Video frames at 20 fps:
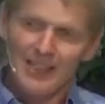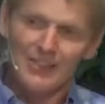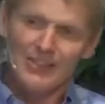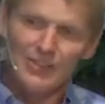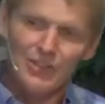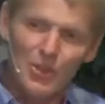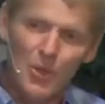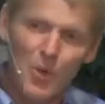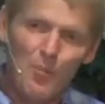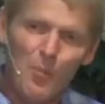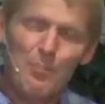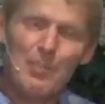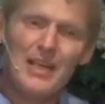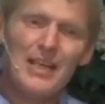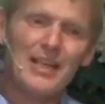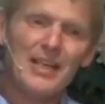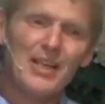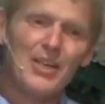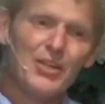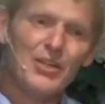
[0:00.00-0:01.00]
don't
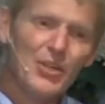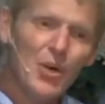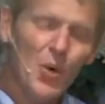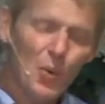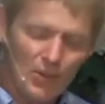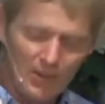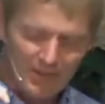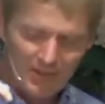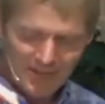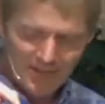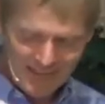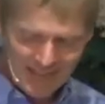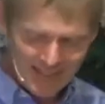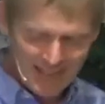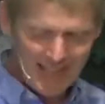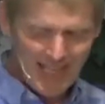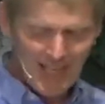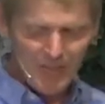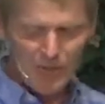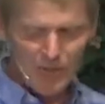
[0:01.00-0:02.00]
be yoked
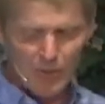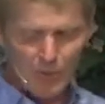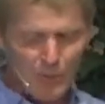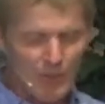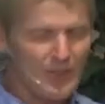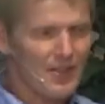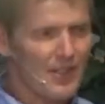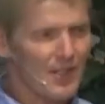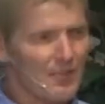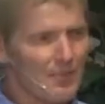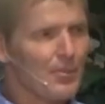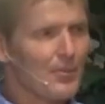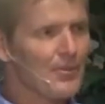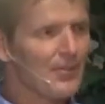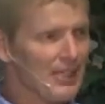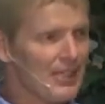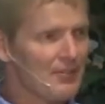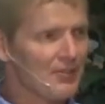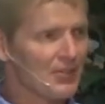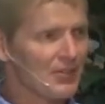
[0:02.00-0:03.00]
together with
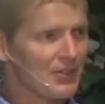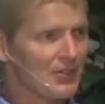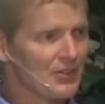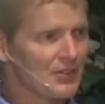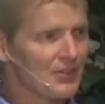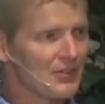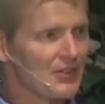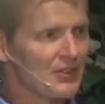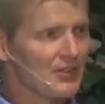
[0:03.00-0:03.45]
unbelievers.